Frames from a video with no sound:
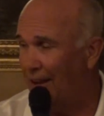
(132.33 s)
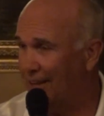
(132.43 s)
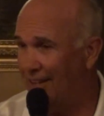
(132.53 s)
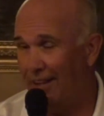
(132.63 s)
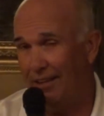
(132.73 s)

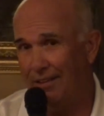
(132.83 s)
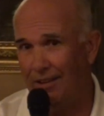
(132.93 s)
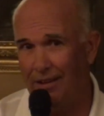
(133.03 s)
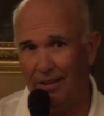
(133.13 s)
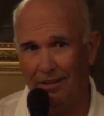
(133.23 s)

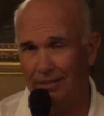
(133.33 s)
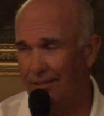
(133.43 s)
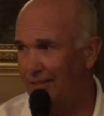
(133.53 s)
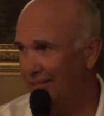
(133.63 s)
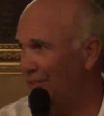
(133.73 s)
Again,
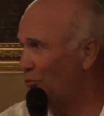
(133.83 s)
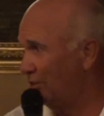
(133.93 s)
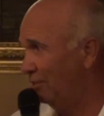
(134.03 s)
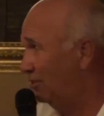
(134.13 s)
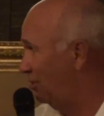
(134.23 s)
this
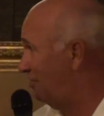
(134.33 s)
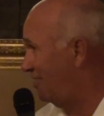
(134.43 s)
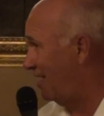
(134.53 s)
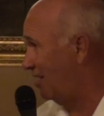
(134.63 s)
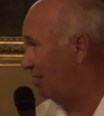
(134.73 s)
wasn't too
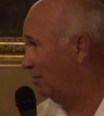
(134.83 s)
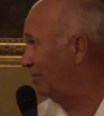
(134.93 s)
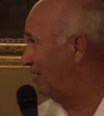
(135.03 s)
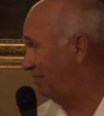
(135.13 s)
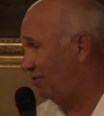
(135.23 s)
fair